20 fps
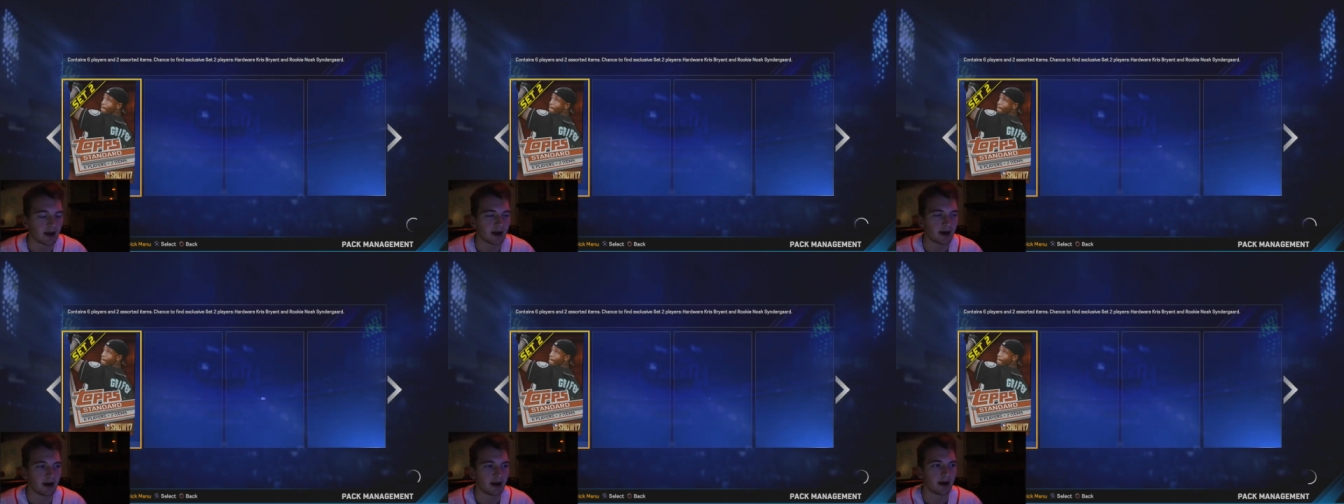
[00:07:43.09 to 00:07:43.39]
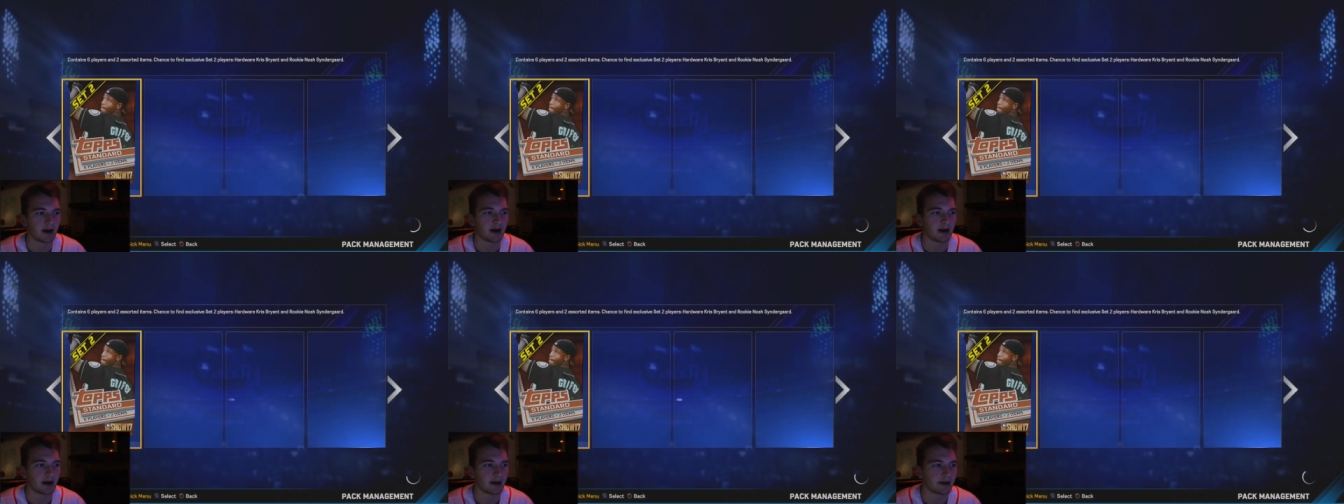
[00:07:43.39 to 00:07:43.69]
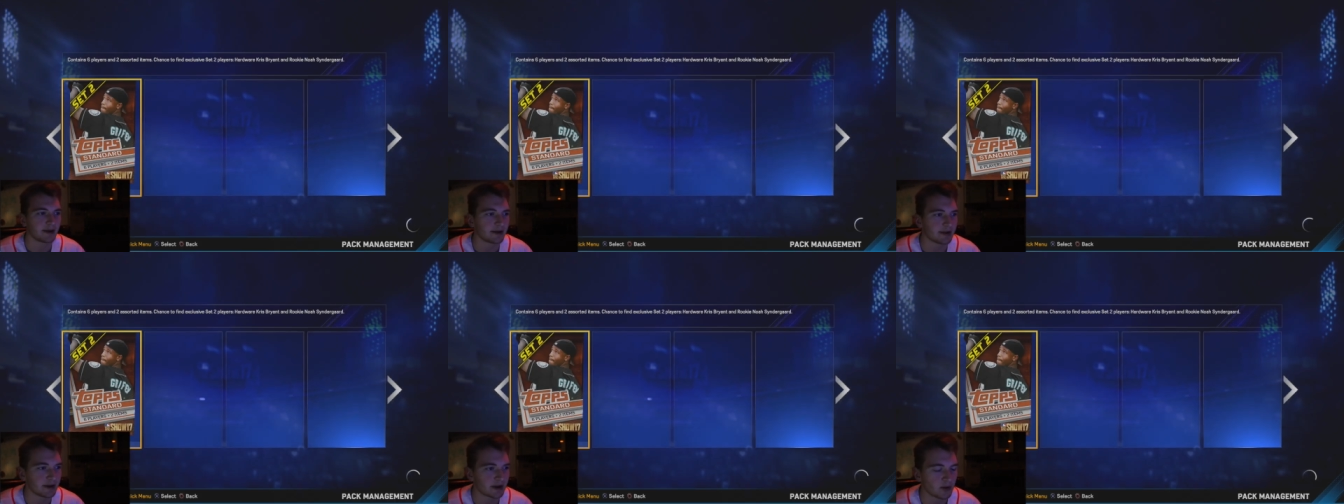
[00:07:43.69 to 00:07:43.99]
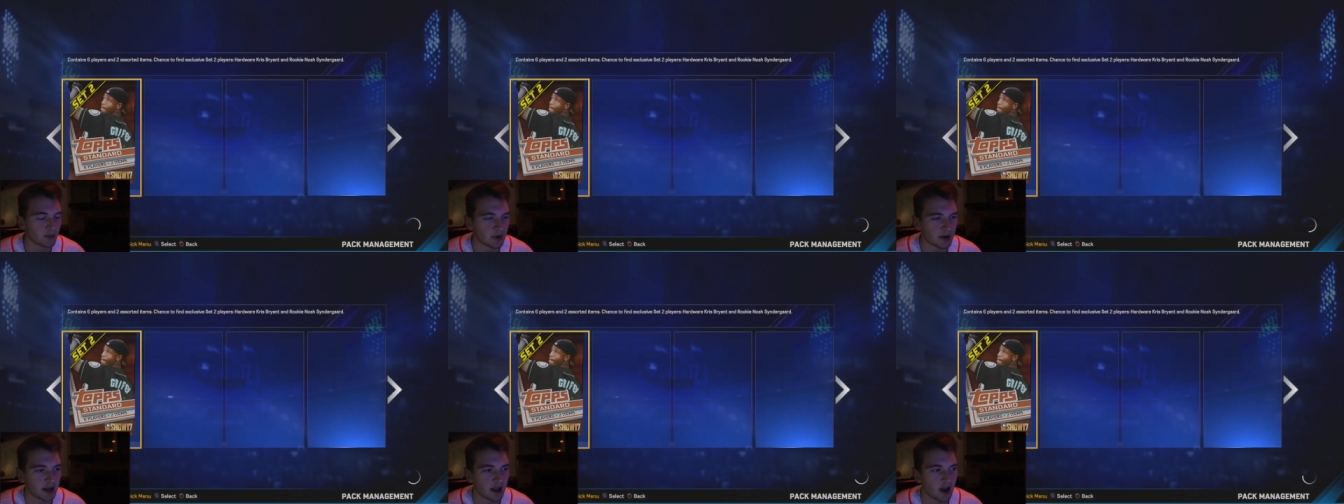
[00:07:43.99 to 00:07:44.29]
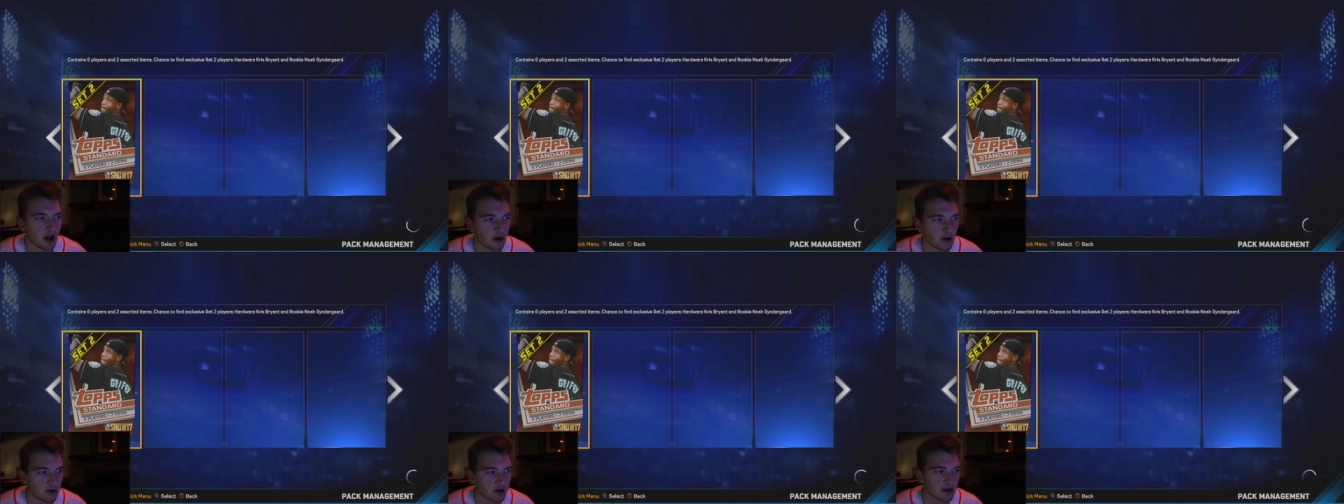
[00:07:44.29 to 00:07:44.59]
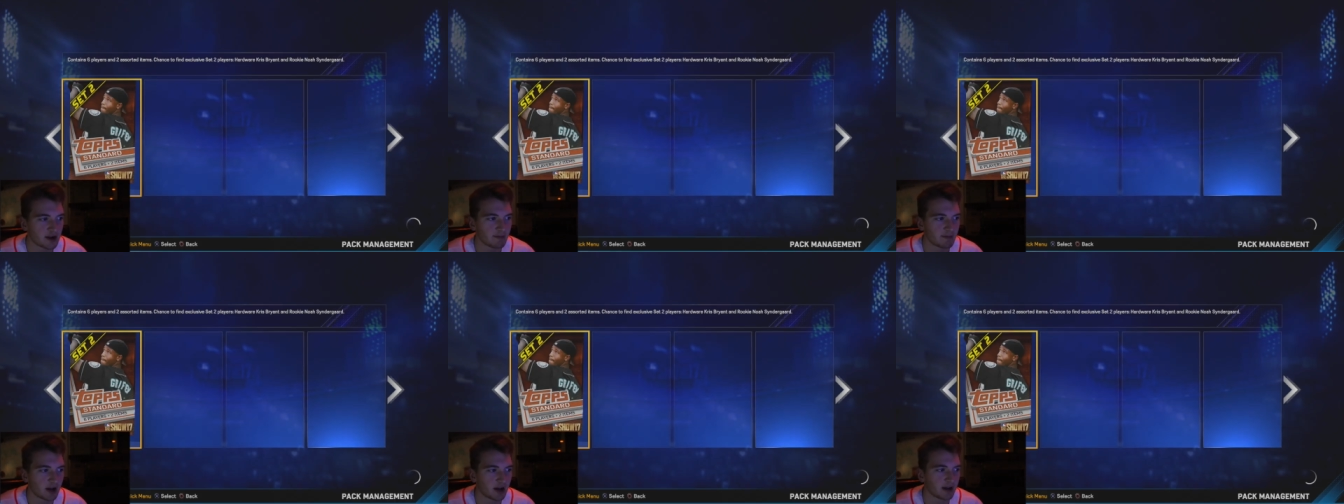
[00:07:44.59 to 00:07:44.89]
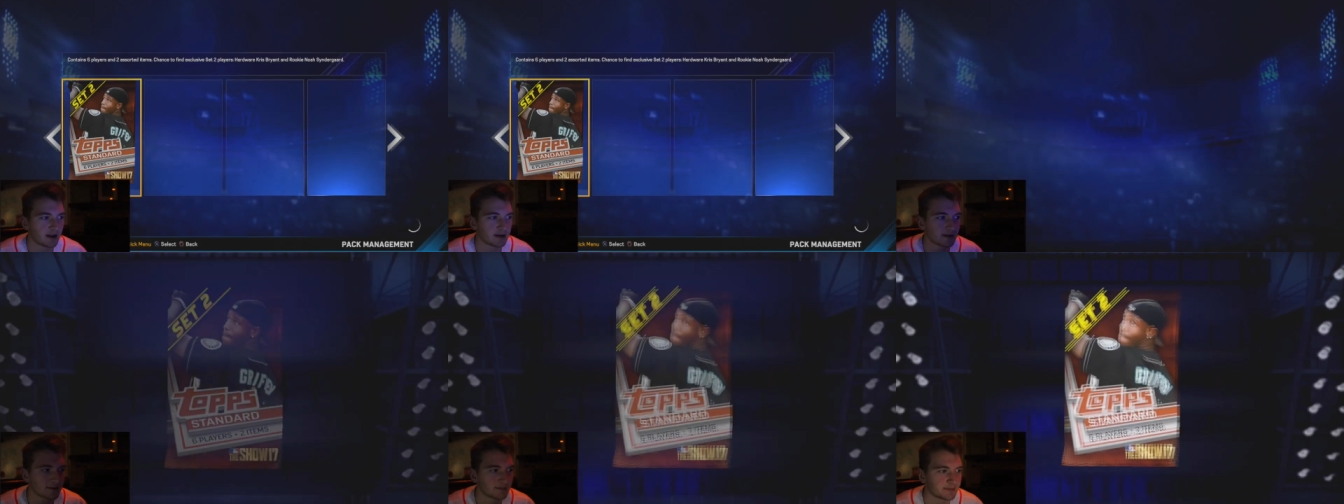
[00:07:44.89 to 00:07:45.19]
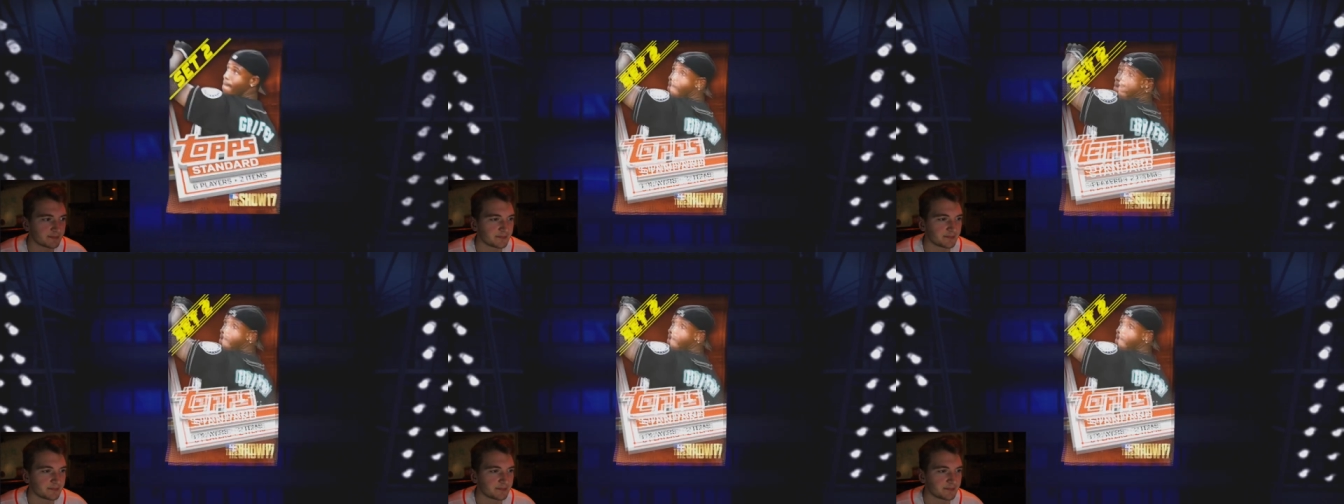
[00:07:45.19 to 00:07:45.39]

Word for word: Uh, here we go, come on.